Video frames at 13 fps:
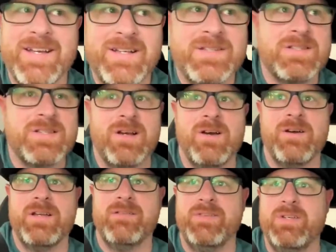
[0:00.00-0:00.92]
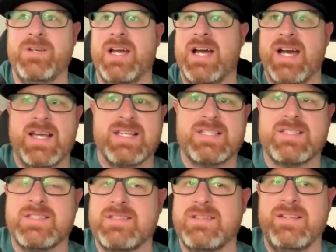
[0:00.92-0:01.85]
So if you
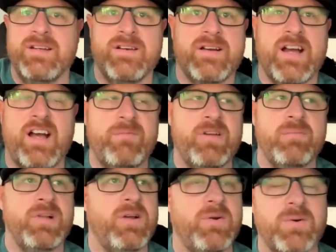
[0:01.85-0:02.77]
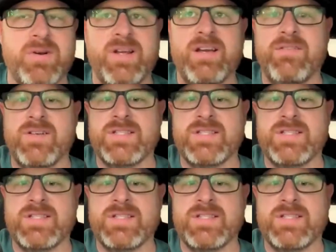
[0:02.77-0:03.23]
guys, comment below or whatever,